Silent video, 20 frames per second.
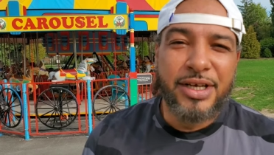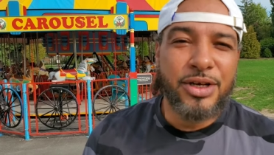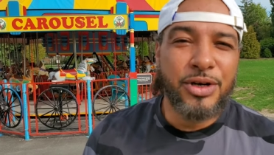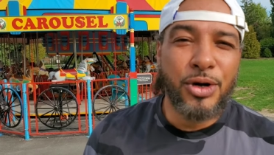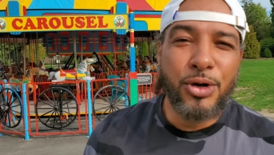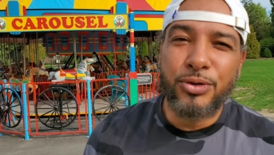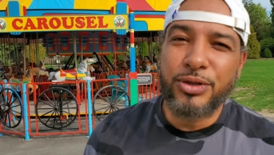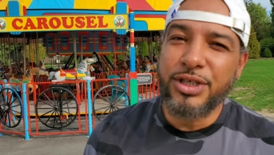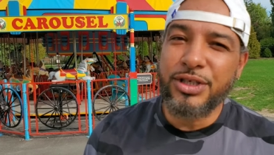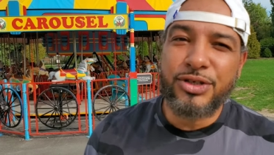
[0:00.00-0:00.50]

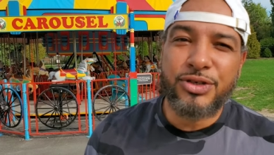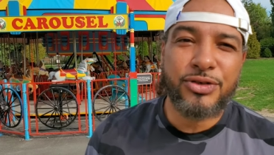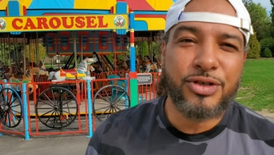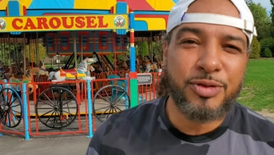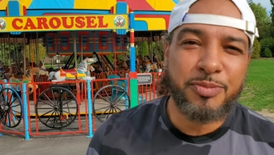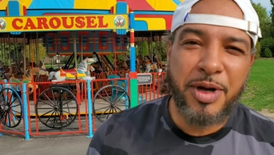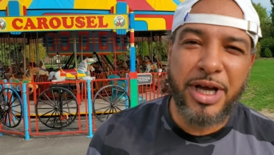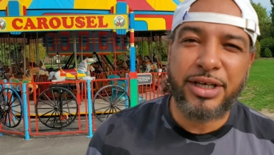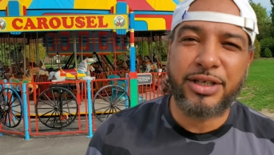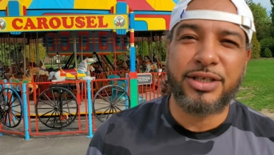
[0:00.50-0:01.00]
No
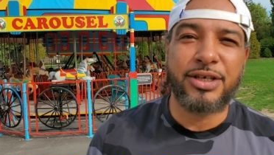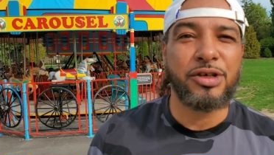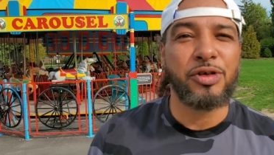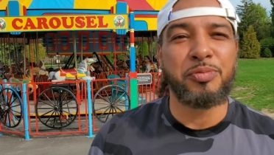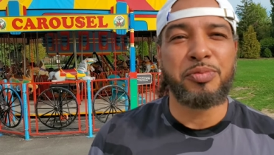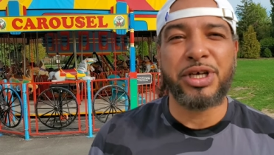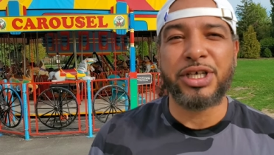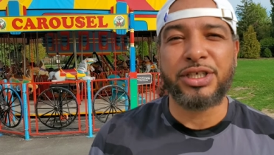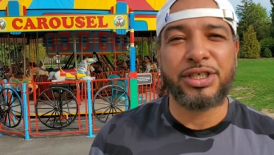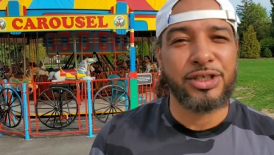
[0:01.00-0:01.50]
disrespect to
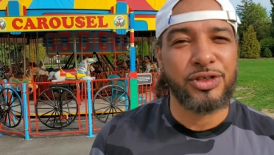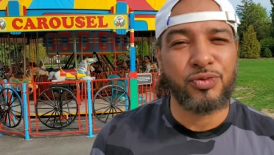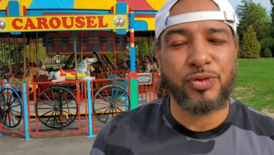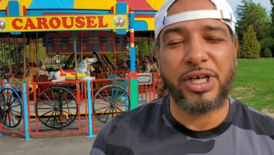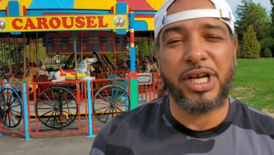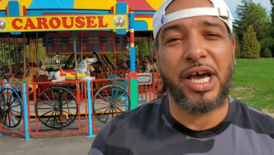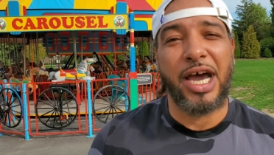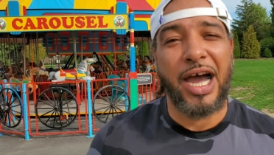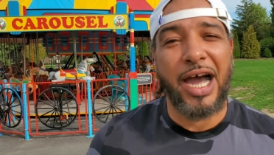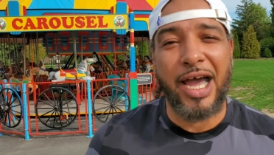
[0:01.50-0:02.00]
you bitches
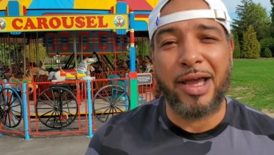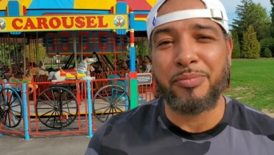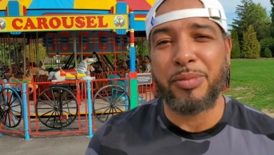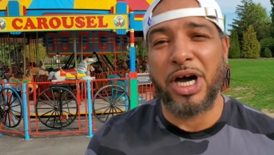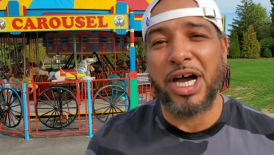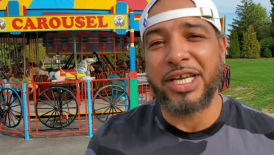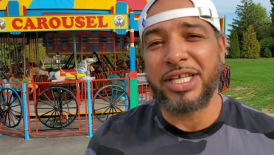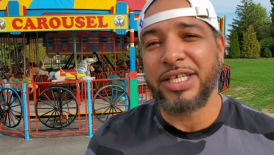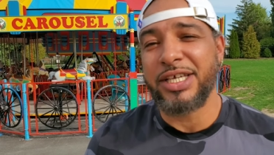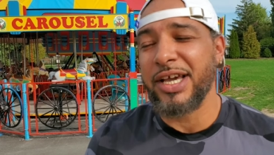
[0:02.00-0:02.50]
with the high
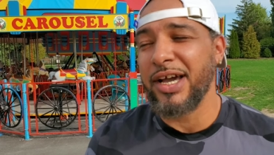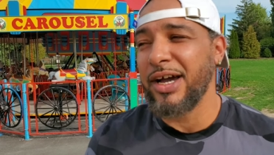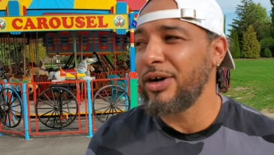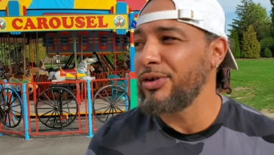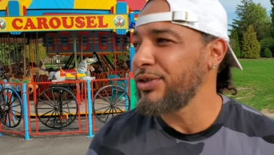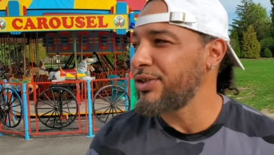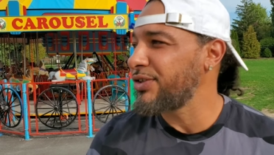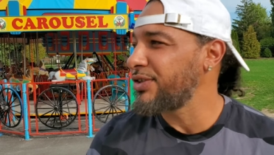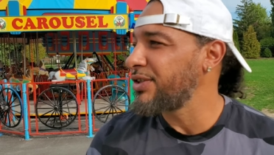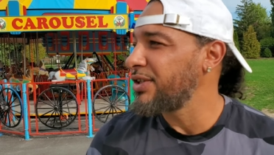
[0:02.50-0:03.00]
body
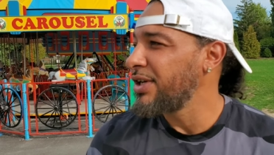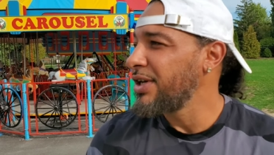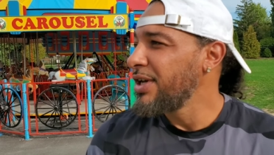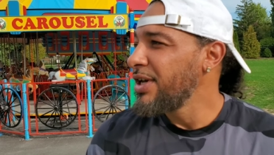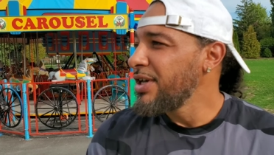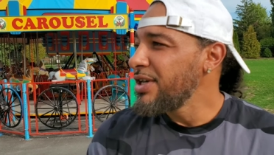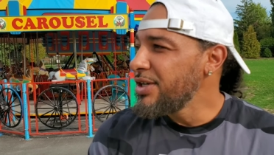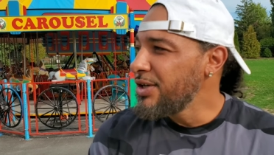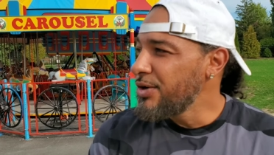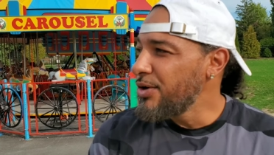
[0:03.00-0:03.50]
counts.
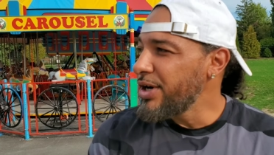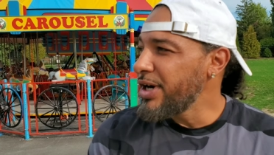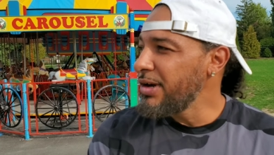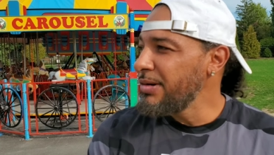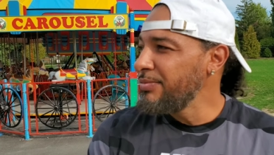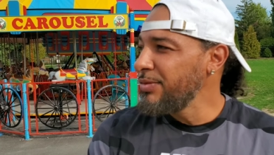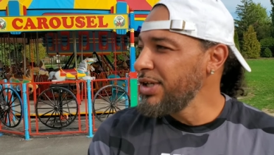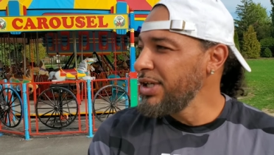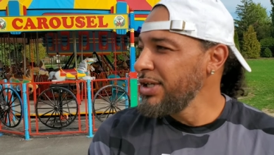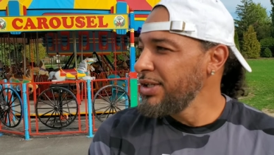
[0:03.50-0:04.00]
You know what
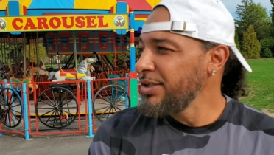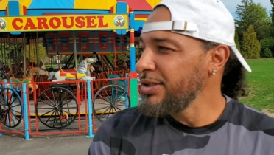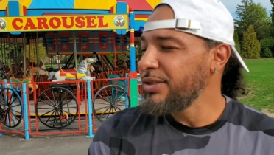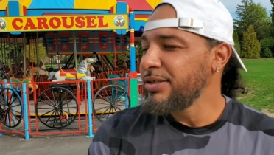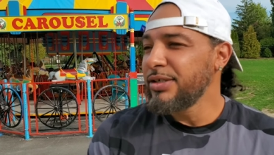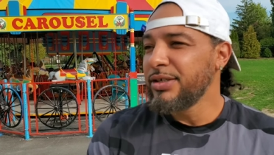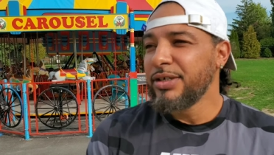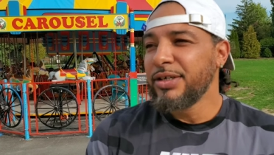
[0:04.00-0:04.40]
I mean?